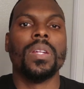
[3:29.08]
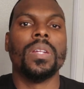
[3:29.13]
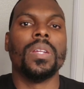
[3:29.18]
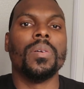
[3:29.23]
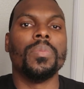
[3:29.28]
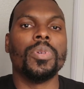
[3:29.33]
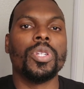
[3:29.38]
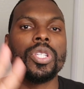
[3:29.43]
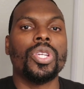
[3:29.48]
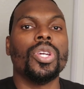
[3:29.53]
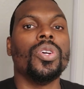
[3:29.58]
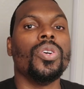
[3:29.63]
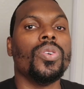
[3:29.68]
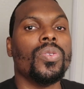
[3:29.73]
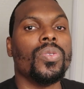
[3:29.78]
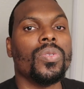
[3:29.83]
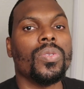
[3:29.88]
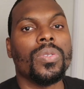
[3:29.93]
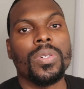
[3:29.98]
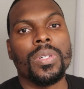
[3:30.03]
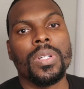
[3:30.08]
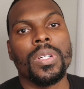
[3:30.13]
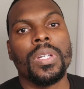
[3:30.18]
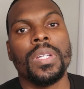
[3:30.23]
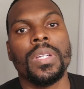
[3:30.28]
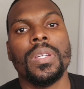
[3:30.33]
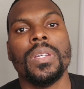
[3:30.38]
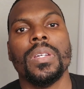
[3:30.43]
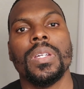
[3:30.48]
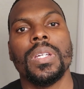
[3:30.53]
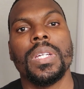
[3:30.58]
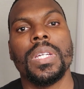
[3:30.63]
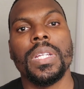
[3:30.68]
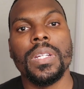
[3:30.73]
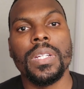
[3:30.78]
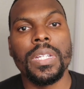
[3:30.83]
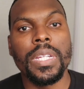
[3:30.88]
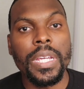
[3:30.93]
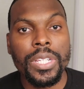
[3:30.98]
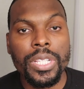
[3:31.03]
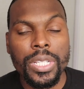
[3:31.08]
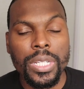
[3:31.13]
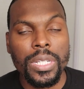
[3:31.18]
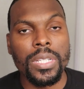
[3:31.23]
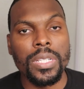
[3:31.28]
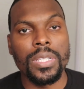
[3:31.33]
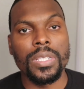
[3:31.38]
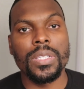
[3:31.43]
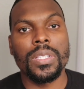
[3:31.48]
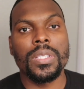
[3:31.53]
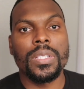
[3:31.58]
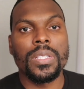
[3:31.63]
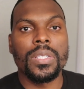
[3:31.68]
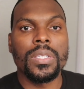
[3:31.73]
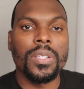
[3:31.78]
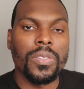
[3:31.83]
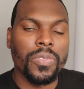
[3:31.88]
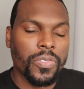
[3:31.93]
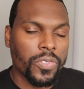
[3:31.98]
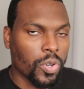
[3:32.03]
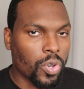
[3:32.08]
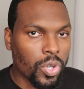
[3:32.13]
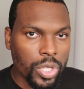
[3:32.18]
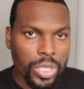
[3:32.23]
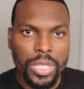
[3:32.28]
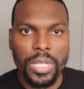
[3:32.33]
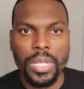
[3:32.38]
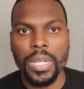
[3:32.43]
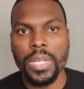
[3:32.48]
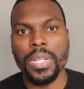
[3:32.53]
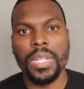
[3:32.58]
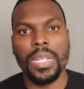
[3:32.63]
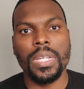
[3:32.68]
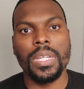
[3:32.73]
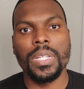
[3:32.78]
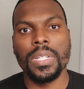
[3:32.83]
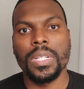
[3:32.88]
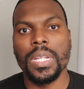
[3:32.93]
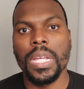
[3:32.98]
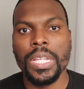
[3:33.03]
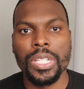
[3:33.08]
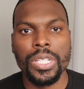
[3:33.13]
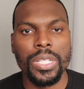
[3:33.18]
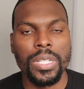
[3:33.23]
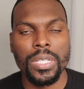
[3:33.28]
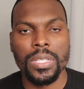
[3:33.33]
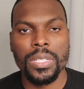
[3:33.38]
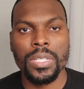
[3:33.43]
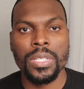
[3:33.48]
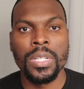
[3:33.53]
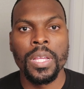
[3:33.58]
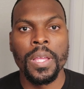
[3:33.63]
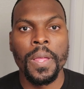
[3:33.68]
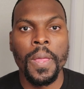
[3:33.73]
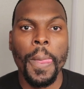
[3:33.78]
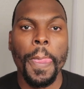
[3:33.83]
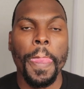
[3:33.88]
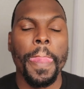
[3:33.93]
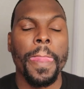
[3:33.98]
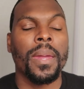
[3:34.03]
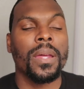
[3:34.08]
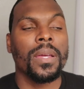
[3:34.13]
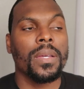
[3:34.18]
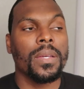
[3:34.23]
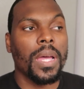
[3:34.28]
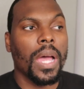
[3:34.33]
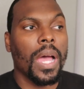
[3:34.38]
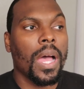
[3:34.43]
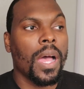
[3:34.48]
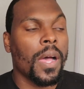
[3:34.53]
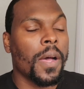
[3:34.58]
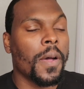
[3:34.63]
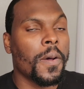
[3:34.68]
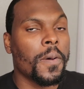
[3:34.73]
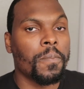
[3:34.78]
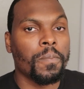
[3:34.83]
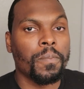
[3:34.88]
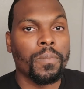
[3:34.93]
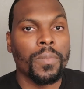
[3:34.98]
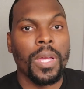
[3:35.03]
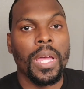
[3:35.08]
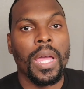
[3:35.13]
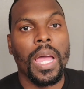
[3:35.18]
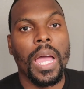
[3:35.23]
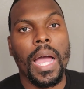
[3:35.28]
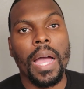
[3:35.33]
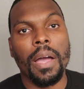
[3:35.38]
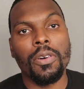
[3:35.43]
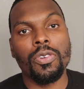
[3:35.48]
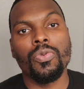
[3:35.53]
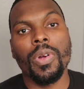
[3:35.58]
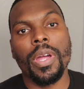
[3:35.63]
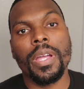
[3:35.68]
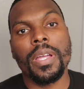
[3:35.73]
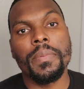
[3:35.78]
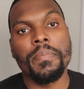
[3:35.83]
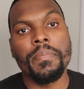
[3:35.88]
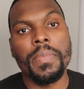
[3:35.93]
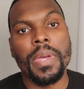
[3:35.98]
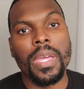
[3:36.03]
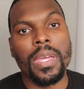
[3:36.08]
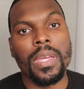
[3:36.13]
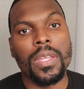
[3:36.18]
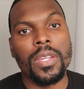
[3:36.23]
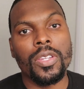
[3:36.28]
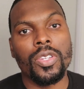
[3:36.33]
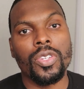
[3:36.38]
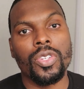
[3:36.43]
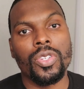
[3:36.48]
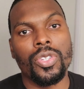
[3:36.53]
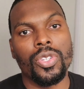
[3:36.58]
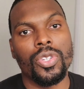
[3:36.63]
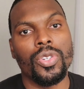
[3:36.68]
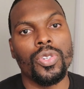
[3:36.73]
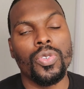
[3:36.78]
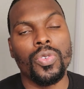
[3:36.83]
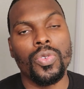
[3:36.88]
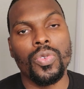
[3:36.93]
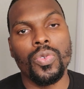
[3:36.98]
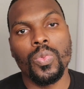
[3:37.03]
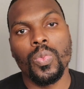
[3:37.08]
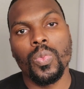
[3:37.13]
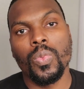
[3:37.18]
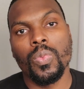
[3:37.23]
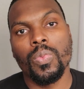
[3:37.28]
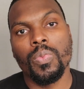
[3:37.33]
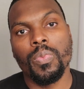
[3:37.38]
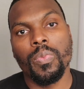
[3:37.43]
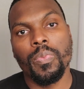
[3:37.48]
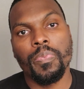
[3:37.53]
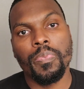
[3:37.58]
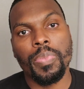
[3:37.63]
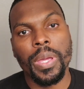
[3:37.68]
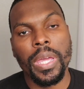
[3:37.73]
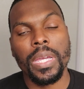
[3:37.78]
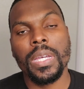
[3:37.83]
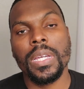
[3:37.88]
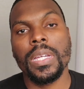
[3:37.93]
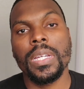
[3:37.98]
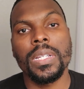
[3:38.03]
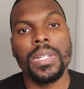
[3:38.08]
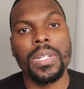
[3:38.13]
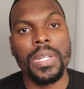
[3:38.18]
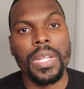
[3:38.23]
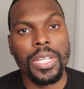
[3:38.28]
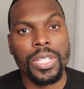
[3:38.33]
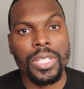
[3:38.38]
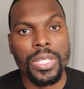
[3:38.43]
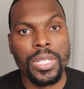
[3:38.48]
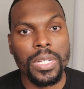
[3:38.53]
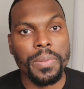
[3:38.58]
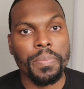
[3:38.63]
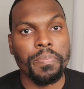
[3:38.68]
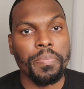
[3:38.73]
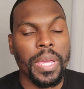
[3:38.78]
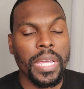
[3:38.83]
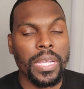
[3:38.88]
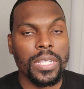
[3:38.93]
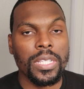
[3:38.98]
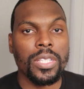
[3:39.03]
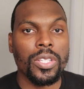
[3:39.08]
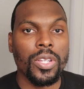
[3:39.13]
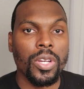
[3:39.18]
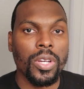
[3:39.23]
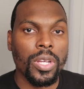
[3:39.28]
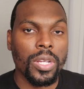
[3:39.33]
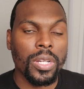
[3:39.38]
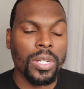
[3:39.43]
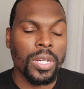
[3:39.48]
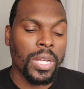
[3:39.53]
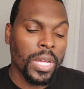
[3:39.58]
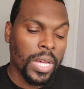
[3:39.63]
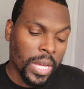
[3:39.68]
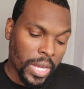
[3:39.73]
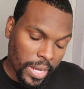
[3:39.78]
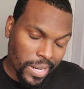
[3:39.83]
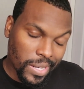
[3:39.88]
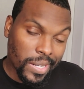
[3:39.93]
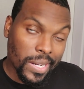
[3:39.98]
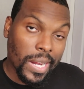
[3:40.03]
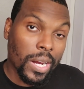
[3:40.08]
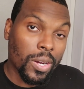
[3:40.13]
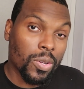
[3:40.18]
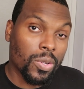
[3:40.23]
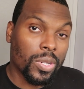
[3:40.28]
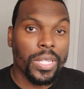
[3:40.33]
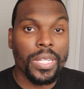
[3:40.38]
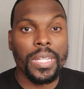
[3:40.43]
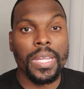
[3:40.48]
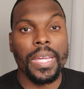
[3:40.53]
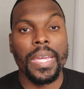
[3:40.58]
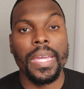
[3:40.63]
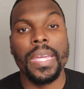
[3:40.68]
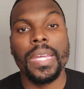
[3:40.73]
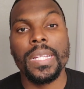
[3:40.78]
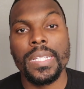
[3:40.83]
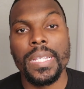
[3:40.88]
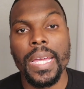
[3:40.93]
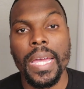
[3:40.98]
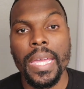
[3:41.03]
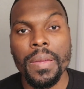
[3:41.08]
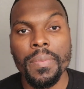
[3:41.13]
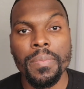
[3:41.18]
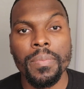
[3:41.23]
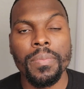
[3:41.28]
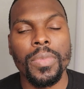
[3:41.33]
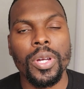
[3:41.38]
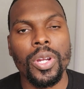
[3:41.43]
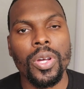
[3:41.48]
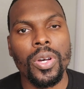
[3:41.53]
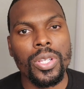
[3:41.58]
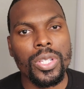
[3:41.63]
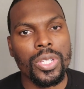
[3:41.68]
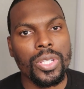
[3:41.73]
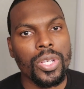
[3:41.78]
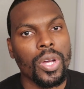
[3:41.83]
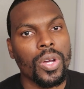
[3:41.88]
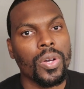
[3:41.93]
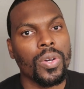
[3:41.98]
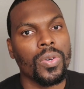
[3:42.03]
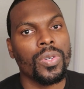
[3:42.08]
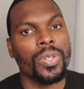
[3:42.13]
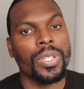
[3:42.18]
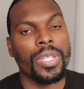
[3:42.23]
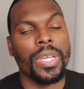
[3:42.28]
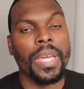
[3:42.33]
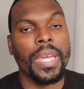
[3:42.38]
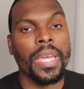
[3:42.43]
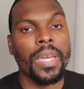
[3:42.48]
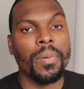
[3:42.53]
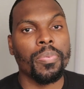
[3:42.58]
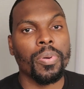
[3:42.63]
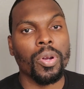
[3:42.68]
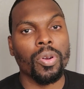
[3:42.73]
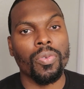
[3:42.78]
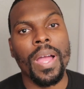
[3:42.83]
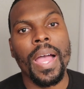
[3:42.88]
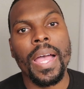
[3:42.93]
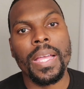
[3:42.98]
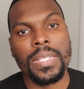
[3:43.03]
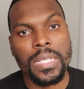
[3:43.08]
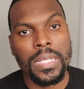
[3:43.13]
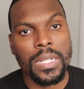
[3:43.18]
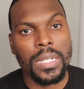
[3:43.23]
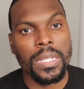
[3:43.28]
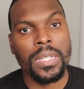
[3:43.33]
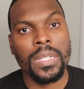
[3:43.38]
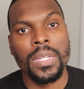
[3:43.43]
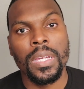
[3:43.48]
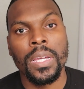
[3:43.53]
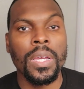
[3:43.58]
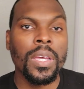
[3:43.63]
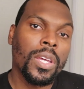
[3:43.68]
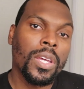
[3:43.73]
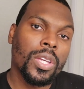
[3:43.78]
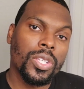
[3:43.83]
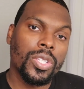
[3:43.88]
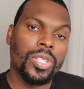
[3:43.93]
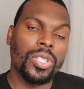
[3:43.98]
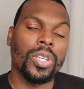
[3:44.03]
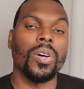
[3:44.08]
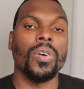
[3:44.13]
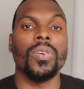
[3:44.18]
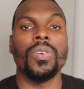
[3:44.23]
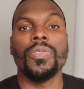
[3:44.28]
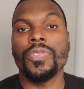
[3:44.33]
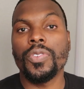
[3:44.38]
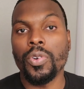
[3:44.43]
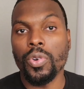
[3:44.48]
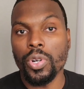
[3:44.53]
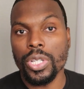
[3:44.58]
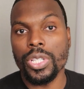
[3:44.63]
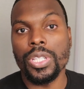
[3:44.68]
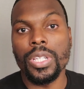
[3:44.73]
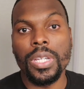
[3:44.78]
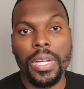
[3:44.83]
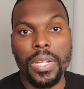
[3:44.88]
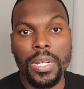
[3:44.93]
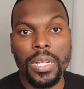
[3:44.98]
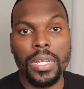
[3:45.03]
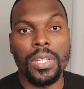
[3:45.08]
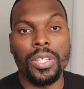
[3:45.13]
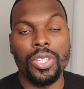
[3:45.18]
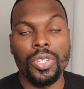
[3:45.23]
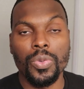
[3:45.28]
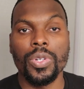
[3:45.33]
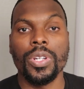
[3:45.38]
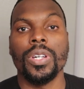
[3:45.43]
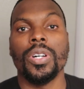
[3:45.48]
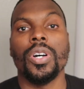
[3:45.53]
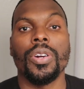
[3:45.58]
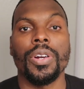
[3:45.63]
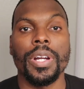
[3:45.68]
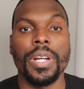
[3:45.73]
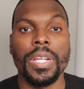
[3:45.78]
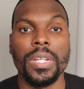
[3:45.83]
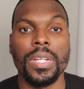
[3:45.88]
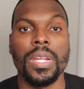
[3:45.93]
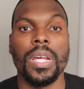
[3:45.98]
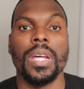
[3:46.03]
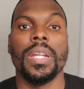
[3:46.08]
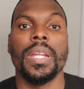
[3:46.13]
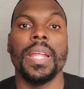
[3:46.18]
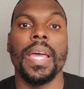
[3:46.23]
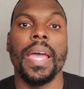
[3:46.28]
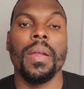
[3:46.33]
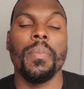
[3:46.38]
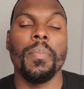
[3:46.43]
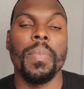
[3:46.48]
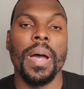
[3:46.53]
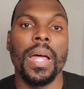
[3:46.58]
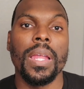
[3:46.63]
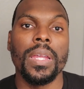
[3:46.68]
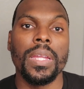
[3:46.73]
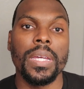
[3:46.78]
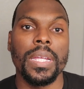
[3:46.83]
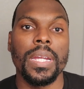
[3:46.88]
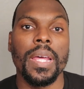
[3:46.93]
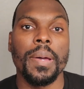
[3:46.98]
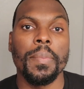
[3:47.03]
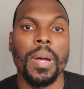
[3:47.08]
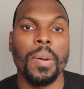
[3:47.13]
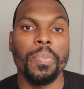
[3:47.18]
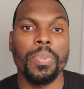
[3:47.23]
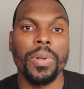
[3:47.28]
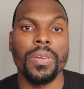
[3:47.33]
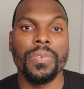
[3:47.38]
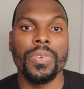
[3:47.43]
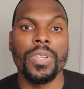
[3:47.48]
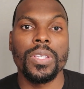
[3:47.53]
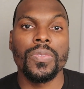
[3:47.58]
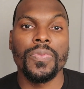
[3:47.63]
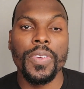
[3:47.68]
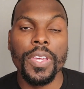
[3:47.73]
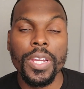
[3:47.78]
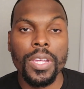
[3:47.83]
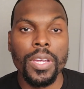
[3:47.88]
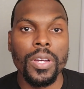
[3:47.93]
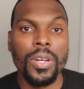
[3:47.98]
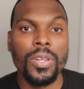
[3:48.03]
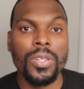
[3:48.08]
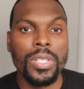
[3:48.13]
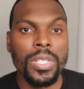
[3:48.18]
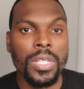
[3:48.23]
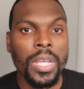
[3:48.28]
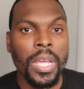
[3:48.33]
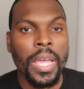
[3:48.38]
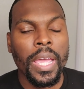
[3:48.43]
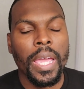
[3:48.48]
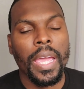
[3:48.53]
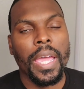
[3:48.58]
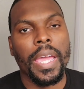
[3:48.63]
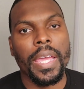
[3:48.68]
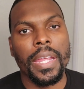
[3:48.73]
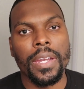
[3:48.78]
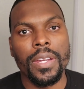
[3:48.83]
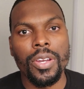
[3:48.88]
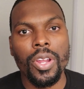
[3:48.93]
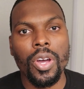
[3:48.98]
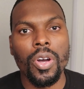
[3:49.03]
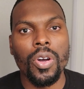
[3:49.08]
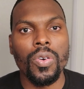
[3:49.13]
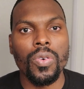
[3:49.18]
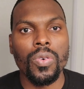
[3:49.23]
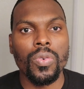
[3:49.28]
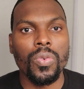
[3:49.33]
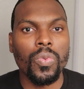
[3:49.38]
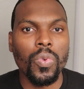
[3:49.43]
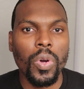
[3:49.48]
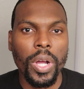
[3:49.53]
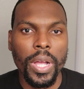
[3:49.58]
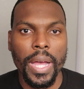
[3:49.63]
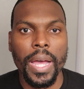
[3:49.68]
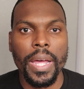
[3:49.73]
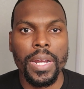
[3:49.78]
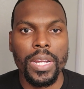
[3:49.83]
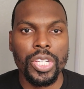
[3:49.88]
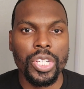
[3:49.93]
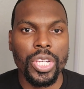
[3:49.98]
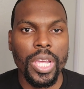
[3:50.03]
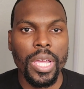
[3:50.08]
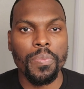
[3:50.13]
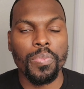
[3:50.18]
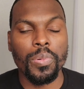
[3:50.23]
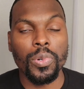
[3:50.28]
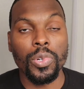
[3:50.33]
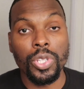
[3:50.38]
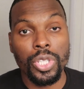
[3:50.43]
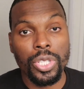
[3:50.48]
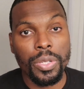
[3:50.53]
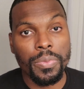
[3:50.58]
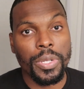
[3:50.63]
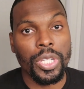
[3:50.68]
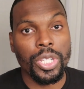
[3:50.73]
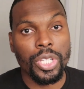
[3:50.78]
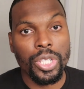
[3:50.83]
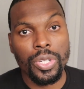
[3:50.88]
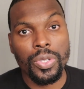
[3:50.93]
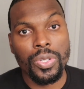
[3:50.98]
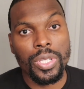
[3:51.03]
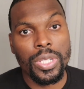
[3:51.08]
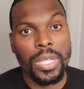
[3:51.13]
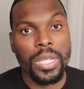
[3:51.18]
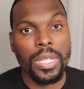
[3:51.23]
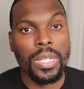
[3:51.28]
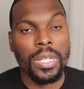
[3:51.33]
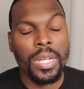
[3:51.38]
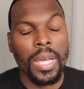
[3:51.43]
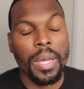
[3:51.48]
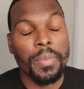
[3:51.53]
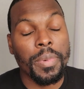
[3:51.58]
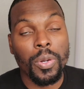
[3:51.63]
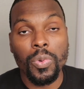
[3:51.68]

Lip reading: Number 2, conditioners. Of course you're gonna need conditioners. I would recommend you pick a conditioner based on not only your hair type, but also your hair porosity. So of course you would have already done that by looking at my previous videos and know what kind of shampoo you should be choosing.